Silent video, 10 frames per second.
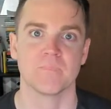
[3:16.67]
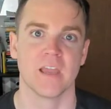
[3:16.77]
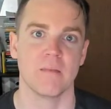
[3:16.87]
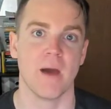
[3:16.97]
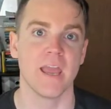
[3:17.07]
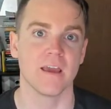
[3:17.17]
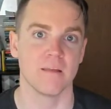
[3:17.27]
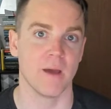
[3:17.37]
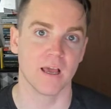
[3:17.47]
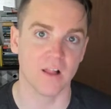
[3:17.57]

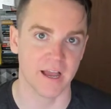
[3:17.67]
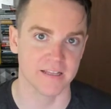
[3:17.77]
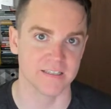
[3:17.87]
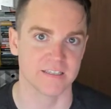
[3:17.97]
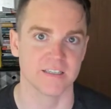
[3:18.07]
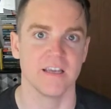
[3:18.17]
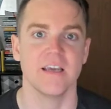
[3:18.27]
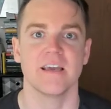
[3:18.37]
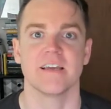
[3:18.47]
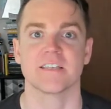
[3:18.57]
my clients is
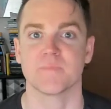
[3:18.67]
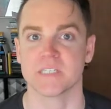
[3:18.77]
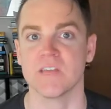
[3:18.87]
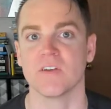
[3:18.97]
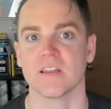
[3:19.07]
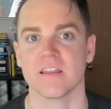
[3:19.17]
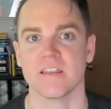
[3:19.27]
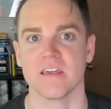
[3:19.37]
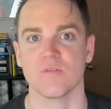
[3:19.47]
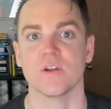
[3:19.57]
specifically
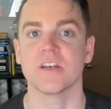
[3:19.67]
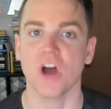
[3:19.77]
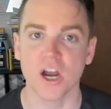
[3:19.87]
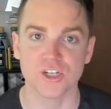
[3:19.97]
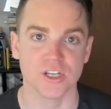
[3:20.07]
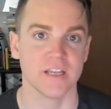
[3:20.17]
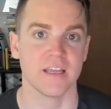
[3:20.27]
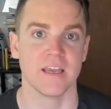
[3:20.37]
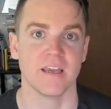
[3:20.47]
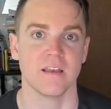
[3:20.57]
the reduction
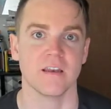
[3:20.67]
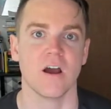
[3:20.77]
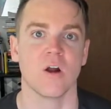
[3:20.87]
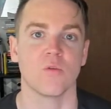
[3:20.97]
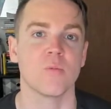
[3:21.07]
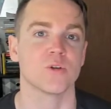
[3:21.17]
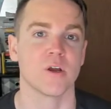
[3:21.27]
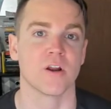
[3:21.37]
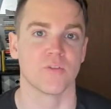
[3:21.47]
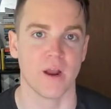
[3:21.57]
in rheumatoid
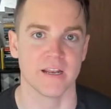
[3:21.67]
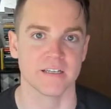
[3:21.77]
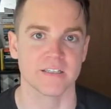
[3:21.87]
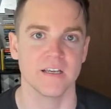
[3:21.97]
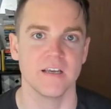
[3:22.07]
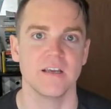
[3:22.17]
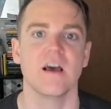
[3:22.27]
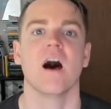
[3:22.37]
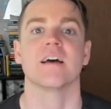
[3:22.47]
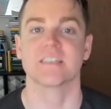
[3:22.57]
arthritis
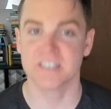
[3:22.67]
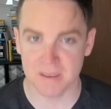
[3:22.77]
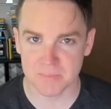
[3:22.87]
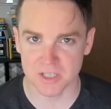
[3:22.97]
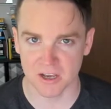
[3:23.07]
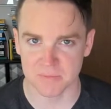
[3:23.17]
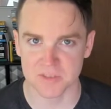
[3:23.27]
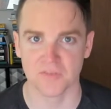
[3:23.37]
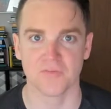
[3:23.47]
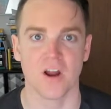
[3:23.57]
symptoms
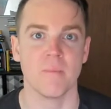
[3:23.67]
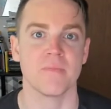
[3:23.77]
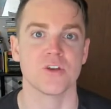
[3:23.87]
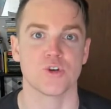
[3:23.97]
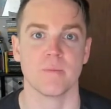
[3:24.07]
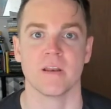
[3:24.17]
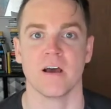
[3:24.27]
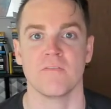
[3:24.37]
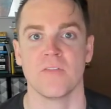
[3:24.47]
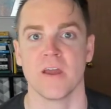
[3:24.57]
from the treatment
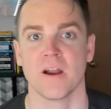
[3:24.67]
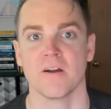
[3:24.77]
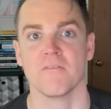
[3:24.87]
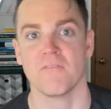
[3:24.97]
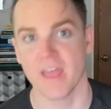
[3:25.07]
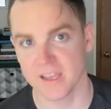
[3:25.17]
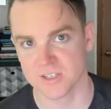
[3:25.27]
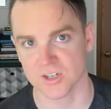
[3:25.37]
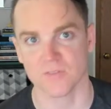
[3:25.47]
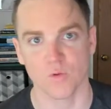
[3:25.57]
of their
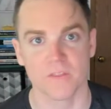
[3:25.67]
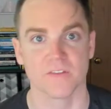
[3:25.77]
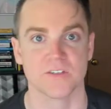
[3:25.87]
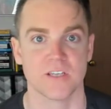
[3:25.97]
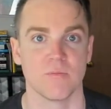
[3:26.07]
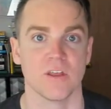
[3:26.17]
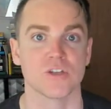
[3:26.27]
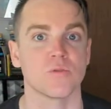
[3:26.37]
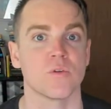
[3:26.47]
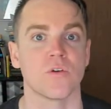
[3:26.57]
vagus nerve with
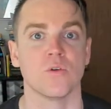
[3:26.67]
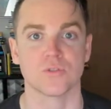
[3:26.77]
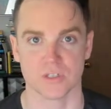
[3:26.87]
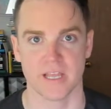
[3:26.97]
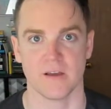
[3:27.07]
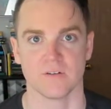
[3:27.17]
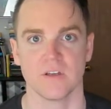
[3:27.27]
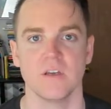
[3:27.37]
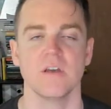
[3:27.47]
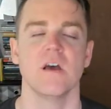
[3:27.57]
stimulation with ultrasound.
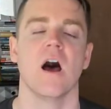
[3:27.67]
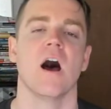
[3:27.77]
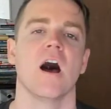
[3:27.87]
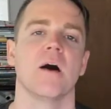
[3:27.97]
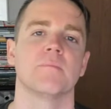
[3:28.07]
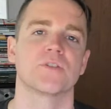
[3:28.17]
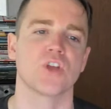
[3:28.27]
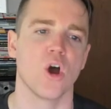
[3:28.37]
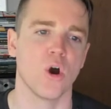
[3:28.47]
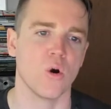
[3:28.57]

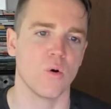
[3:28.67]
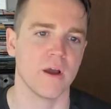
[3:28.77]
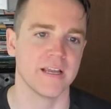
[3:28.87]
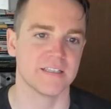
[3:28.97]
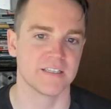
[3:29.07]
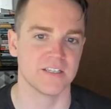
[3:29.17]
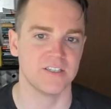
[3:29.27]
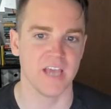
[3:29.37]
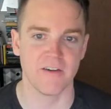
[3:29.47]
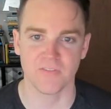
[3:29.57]
So it's
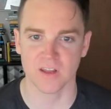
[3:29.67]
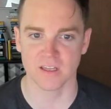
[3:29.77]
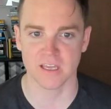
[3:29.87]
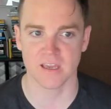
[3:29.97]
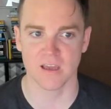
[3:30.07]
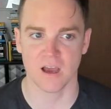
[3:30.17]
definitely